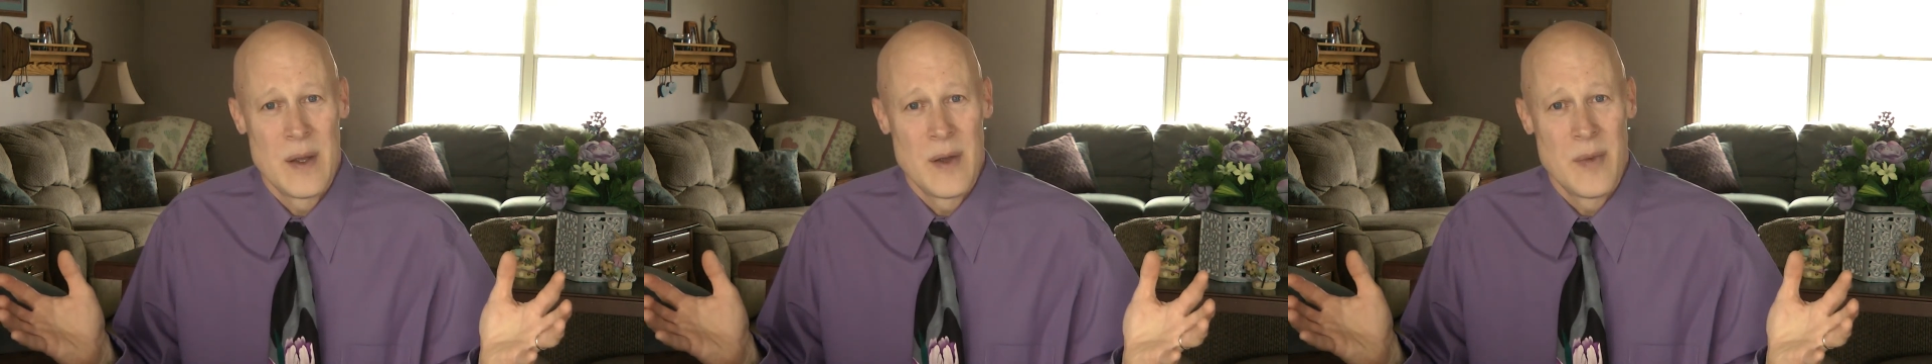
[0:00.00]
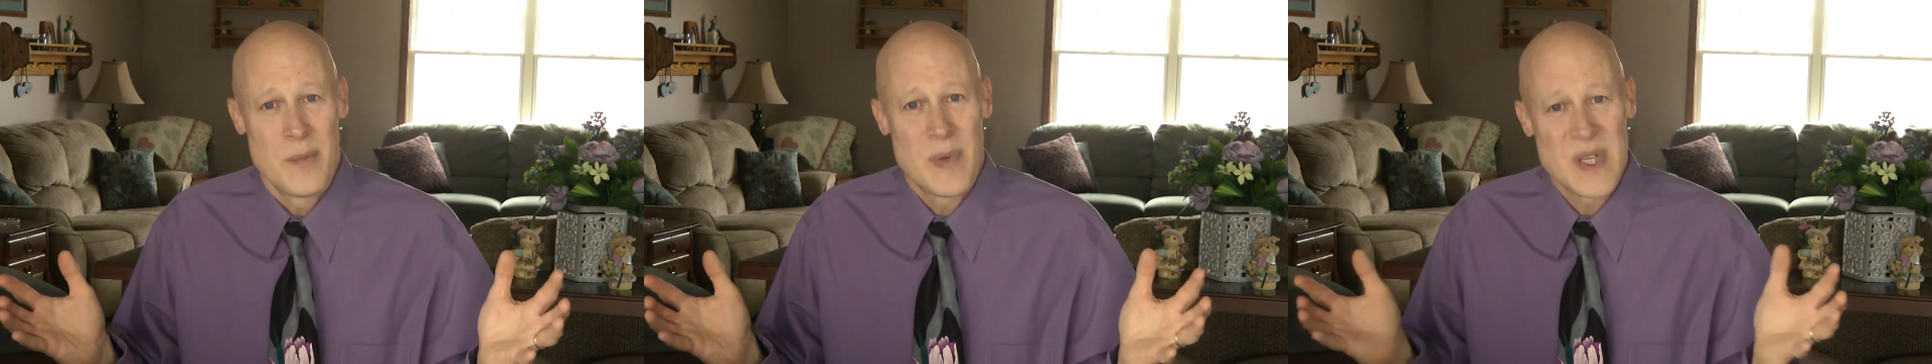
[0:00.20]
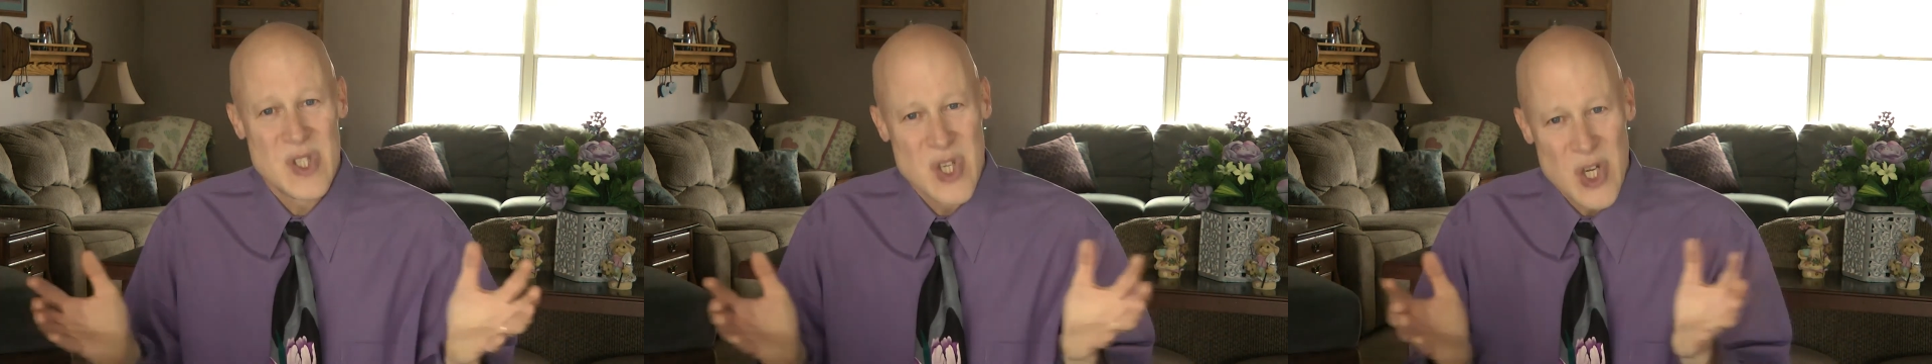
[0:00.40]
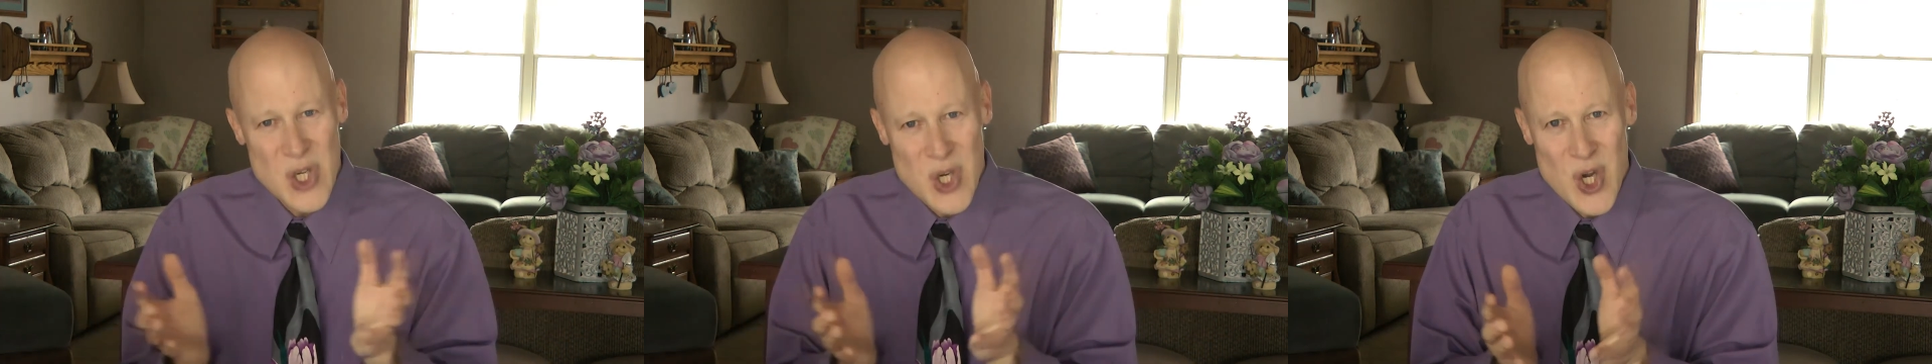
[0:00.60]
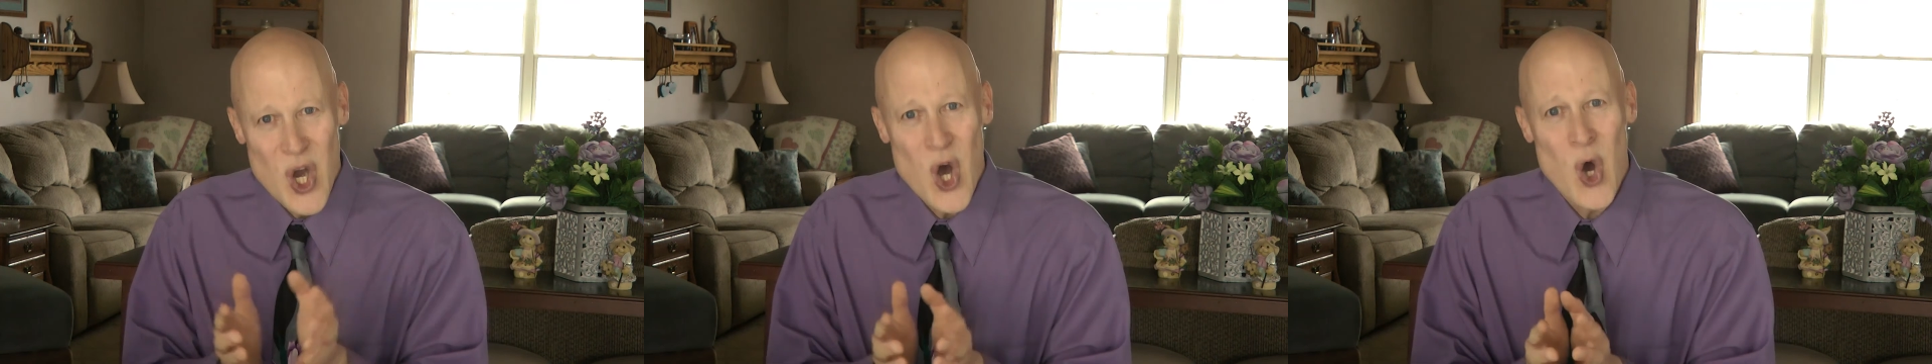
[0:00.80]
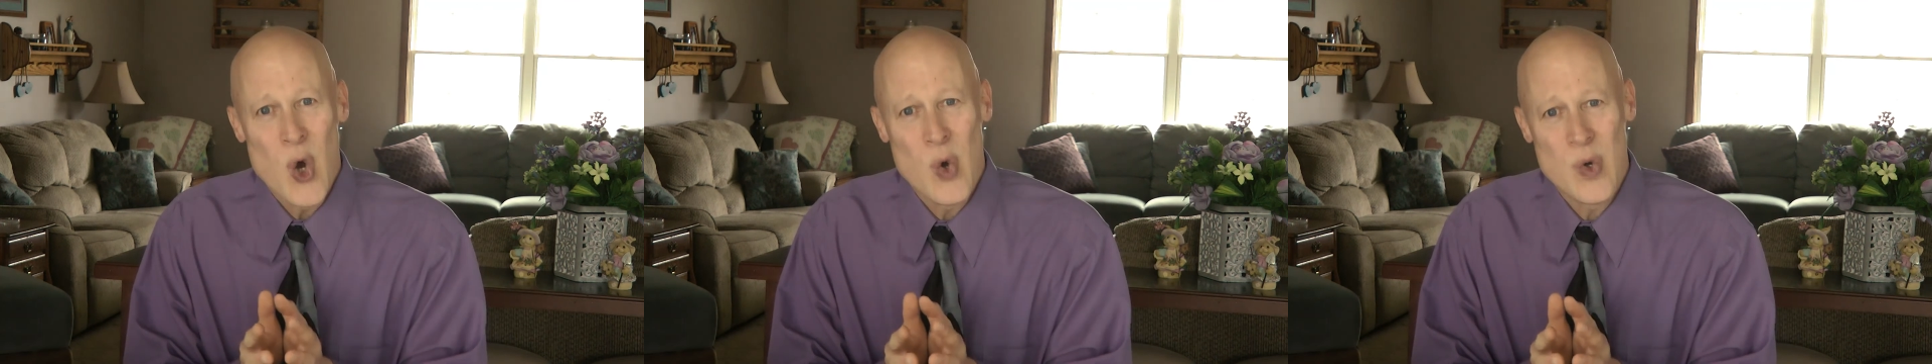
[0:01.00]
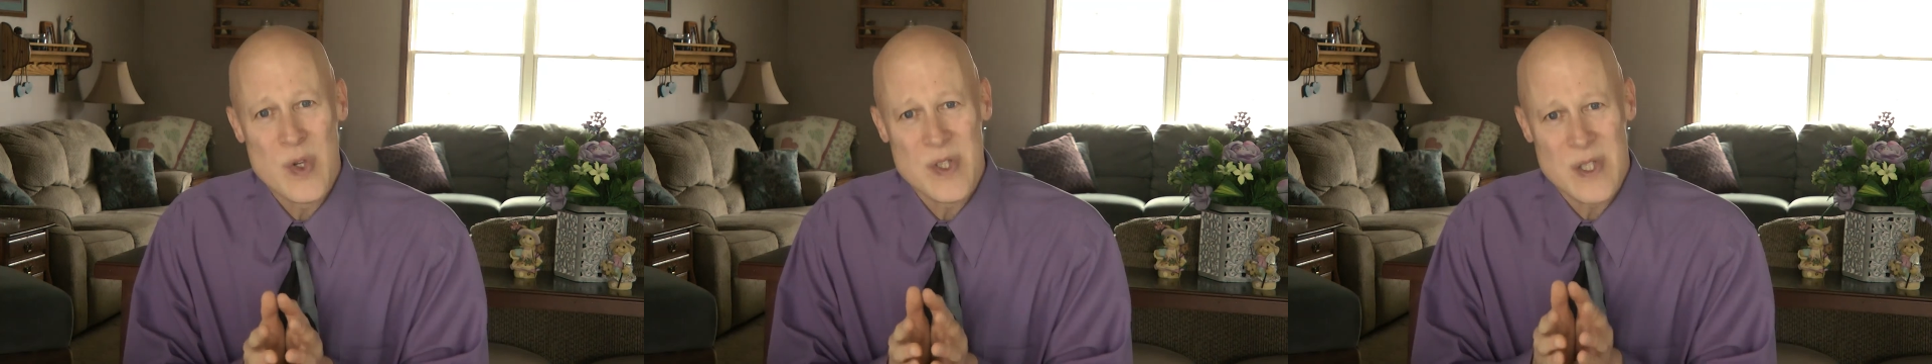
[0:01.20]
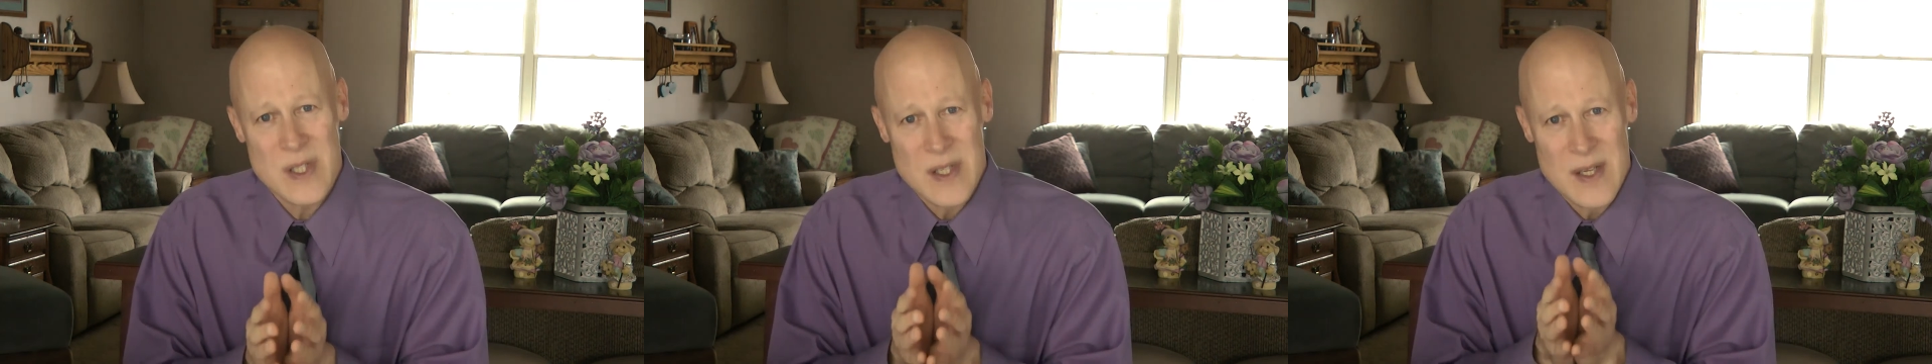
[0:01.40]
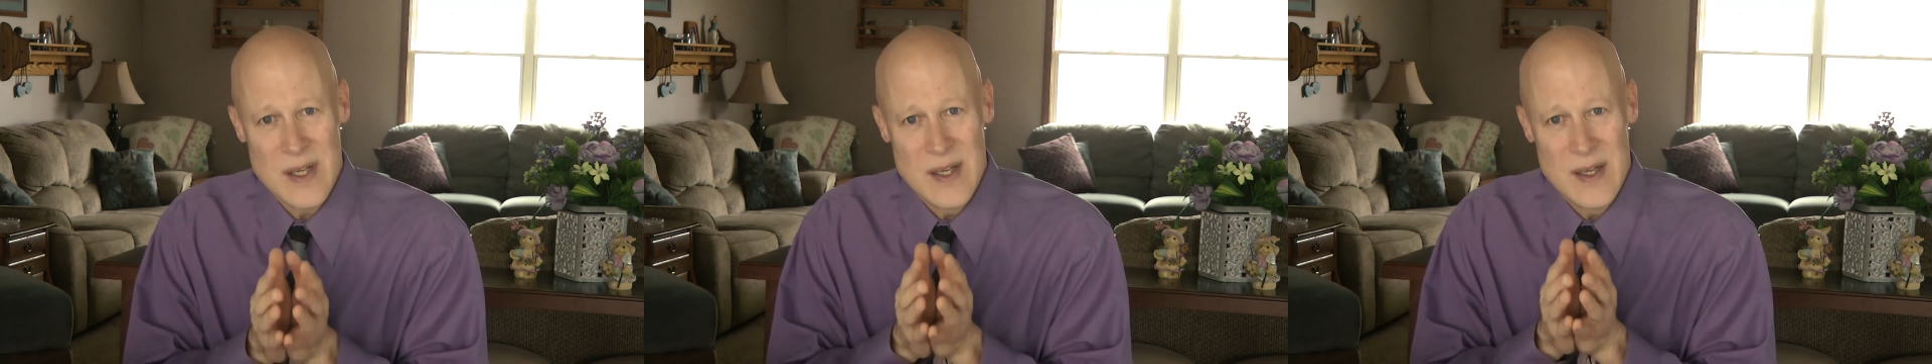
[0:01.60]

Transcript: But she knows